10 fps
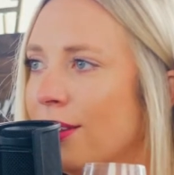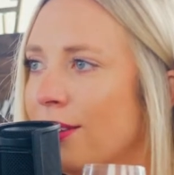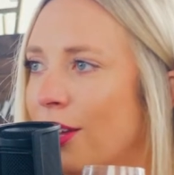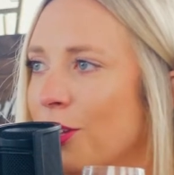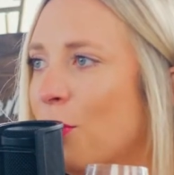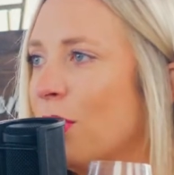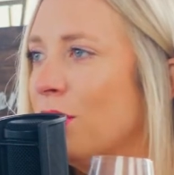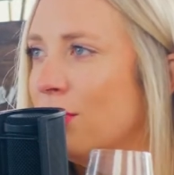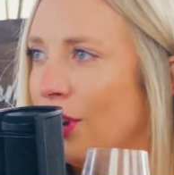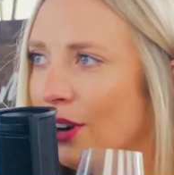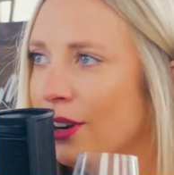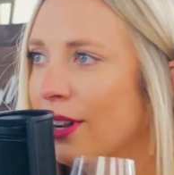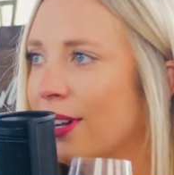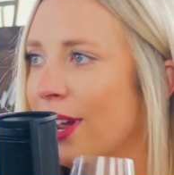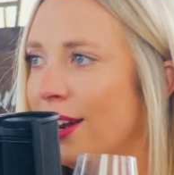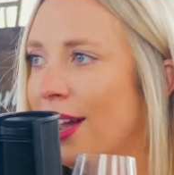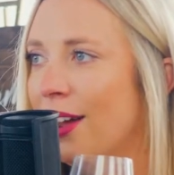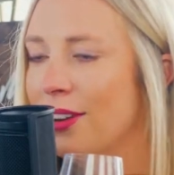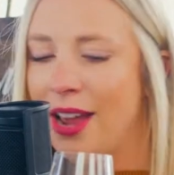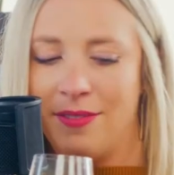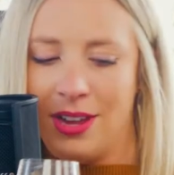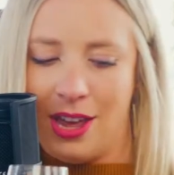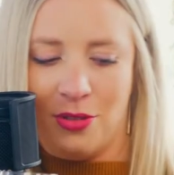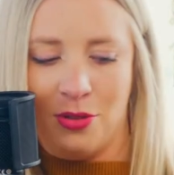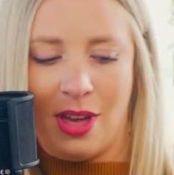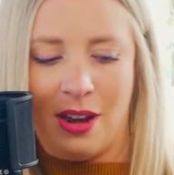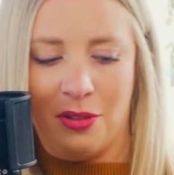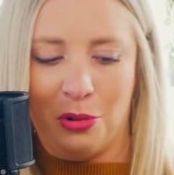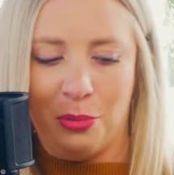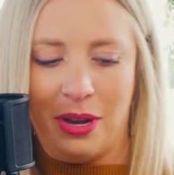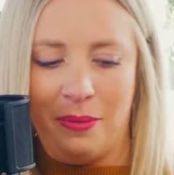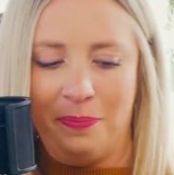tell you where to start and kind of how to navigate through that a little bit.